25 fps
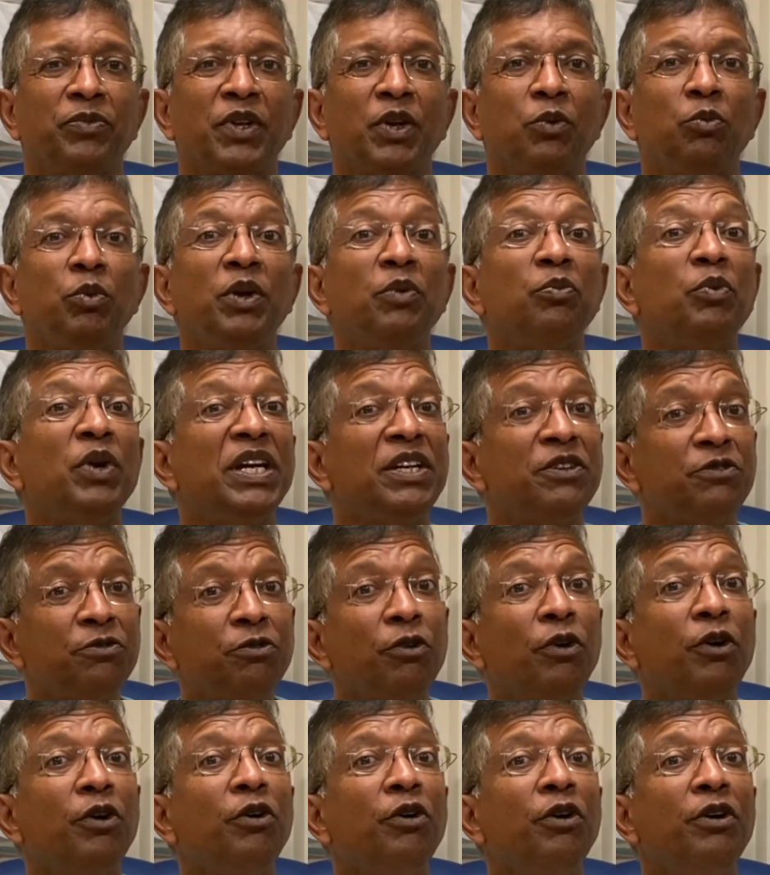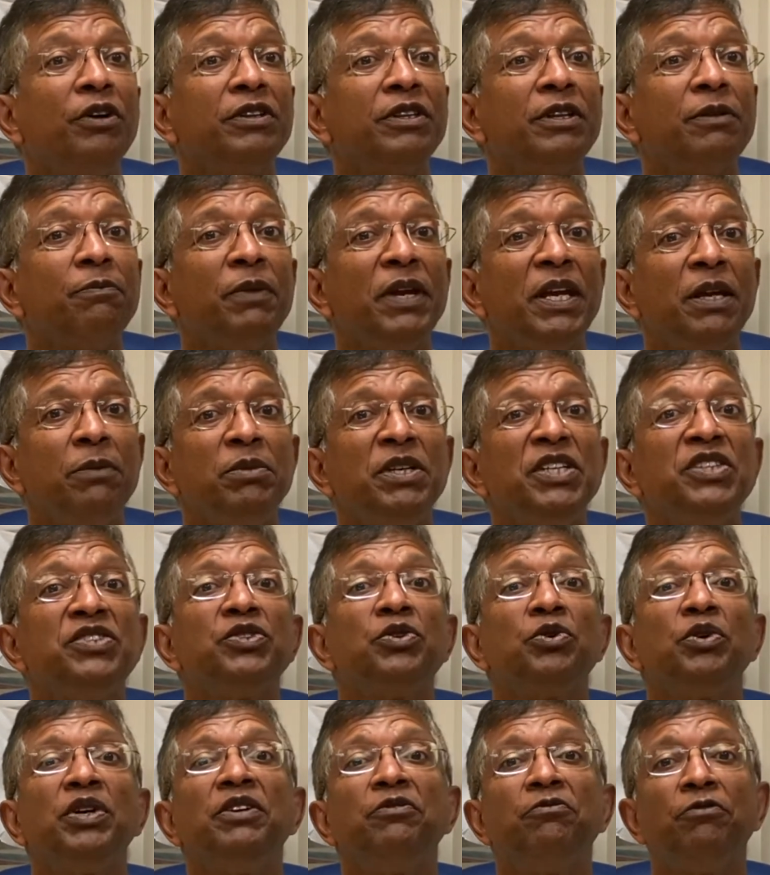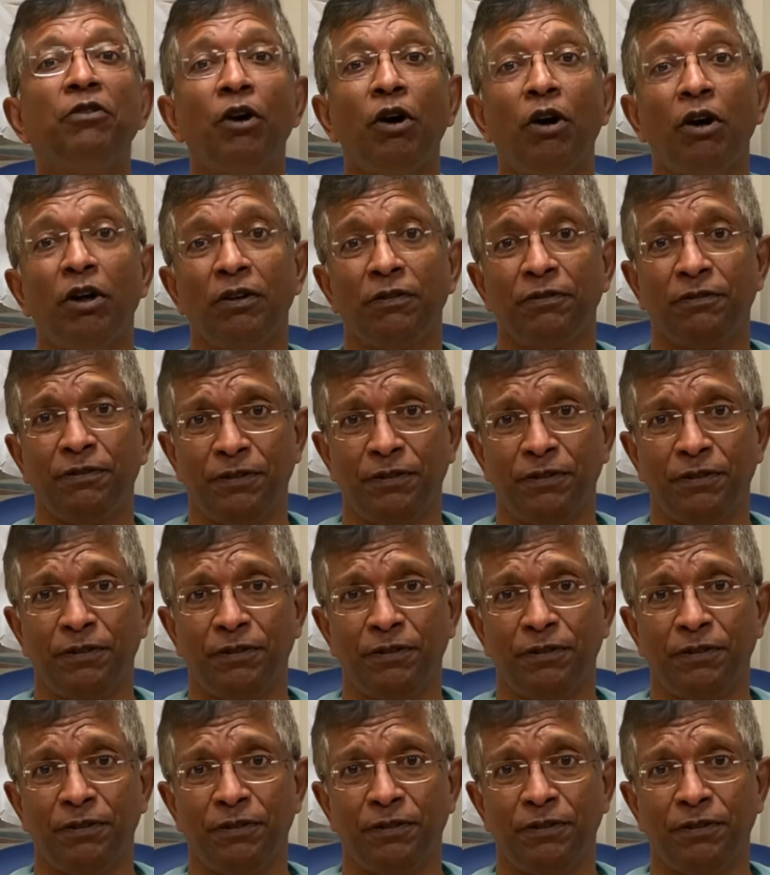We wait for the babies to evolve.